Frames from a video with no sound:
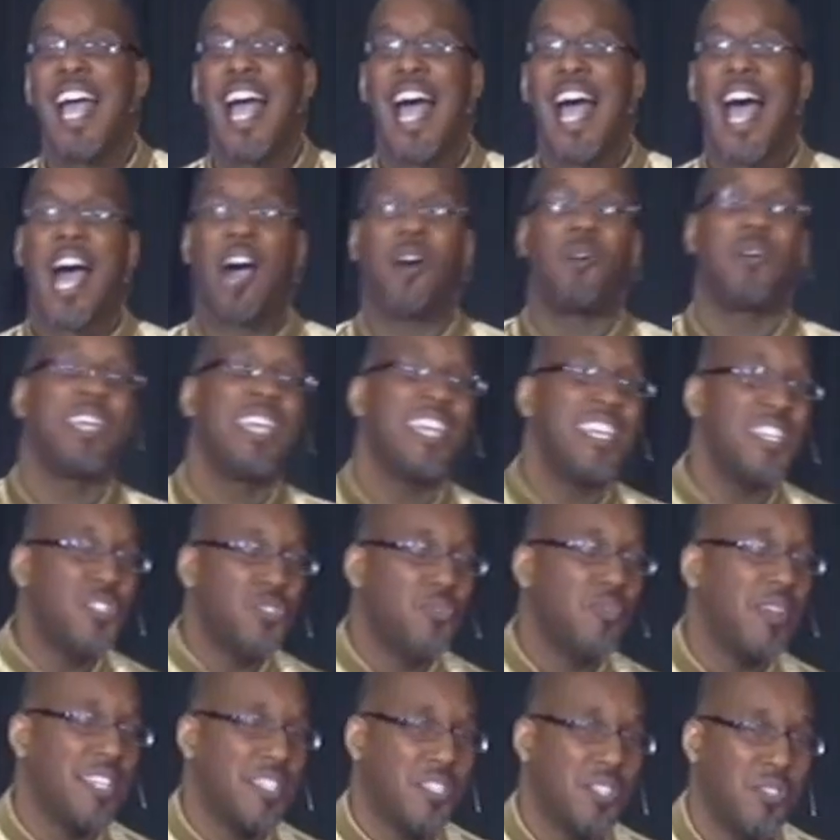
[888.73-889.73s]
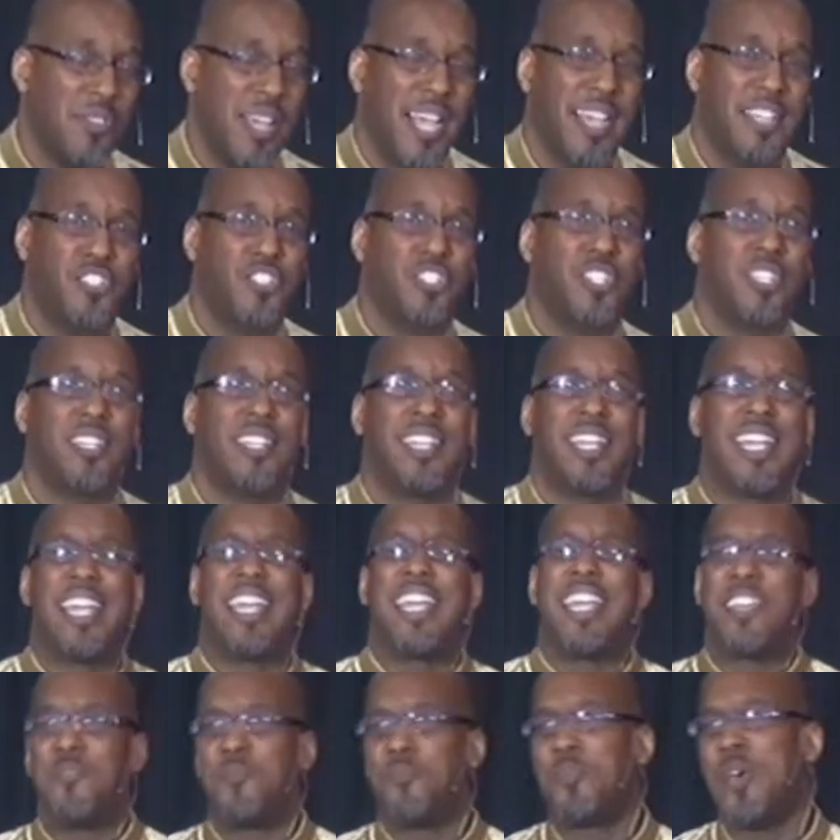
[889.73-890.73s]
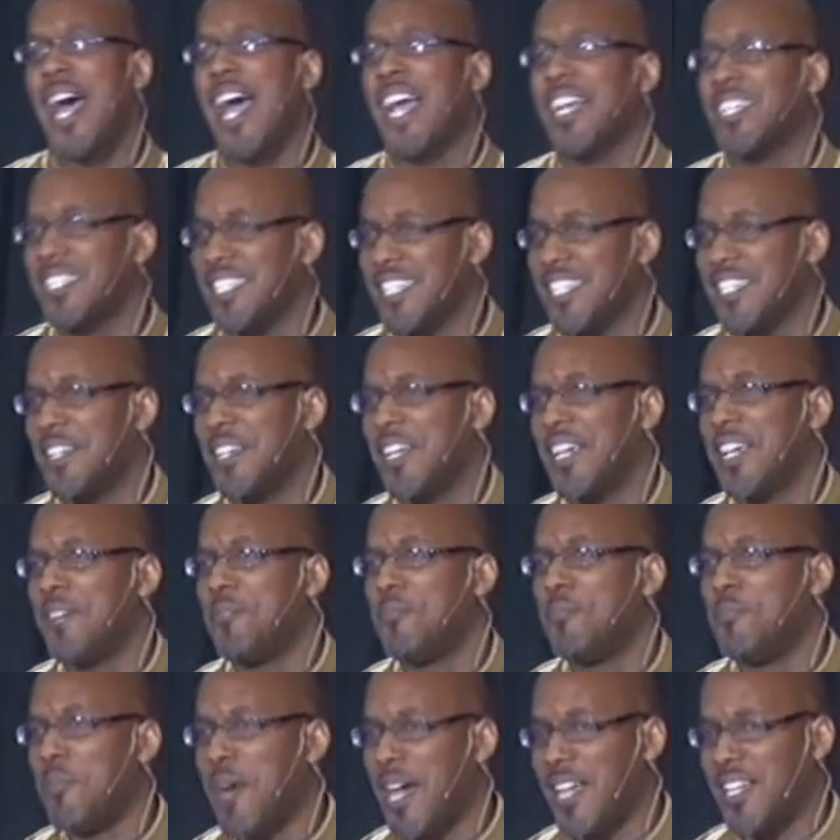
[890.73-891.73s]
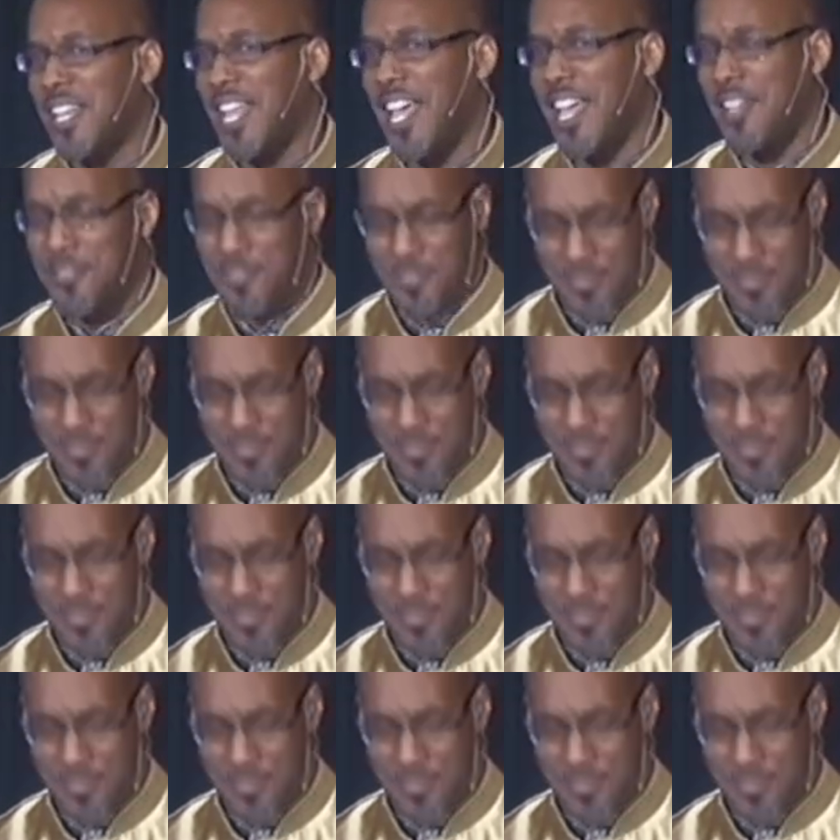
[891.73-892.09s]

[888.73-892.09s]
how his resurrection impacted my life.